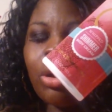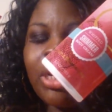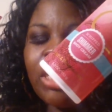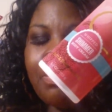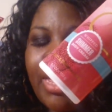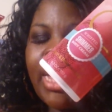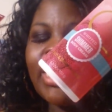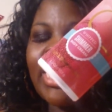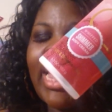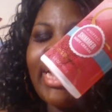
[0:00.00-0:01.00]
on display,
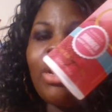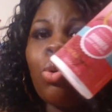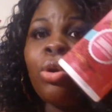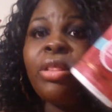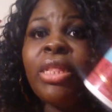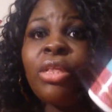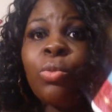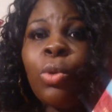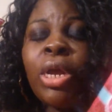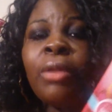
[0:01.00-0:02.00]
because I had to order
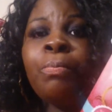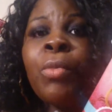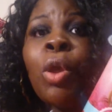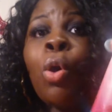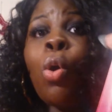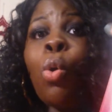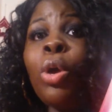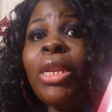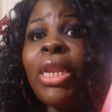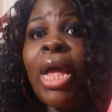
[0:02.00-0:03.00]
this one
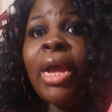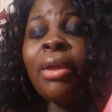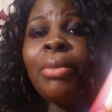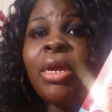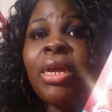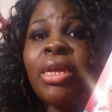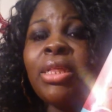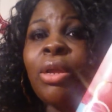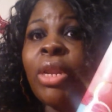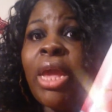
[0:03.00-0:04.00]
online
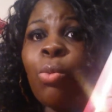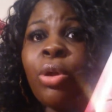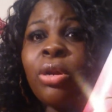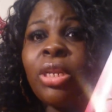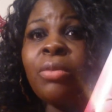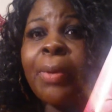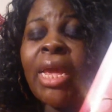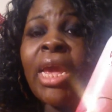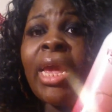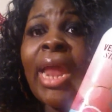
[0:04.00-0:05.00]
because they only had one on
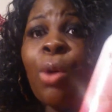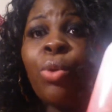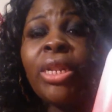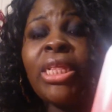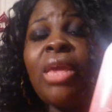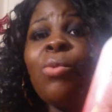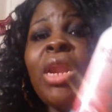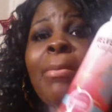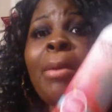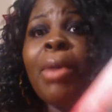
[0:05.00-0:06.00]
display, and I wanted to get
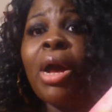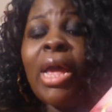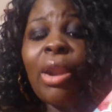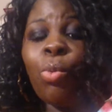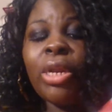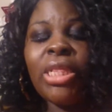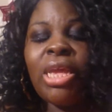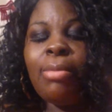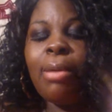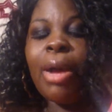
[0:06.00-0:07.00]
one, and I wanted to
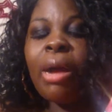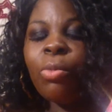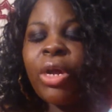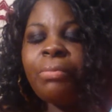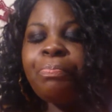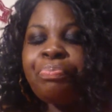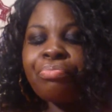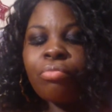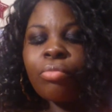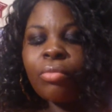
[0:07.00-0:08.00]
get my mom one,
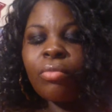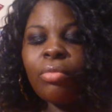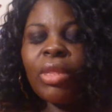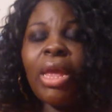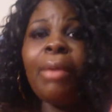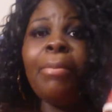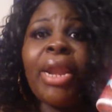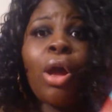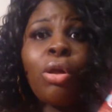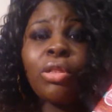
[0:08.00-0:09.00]

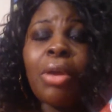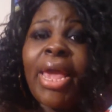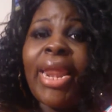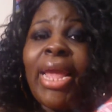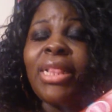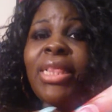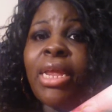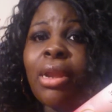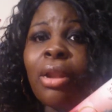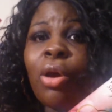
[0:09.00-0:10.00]
but I also had a
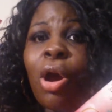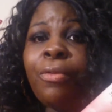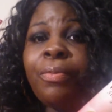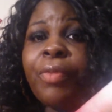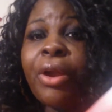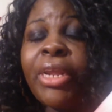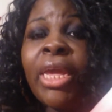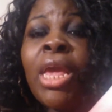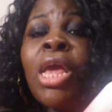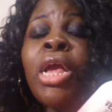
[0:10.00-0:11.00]
$10 off of
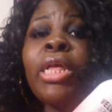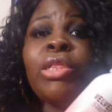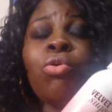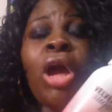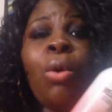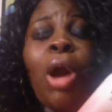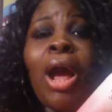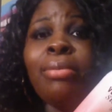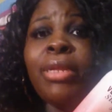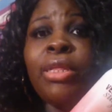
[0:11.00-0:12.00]
30, so I
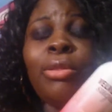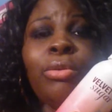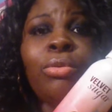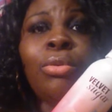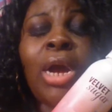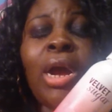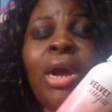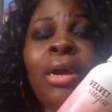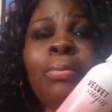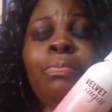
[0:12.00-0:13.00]
opted to
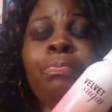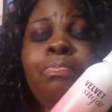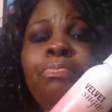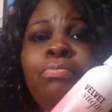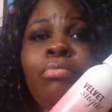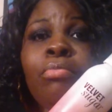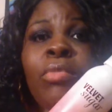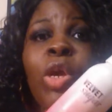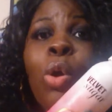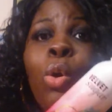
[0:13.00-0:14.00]

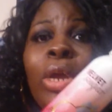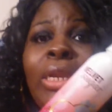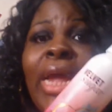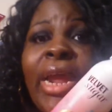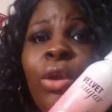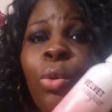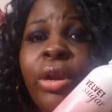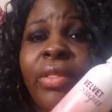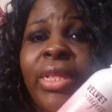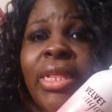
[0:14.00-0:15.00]
go online and
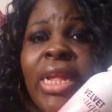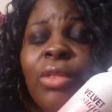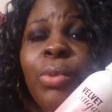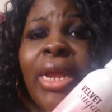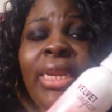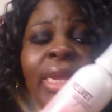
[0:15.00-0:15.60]
order this, and that's what I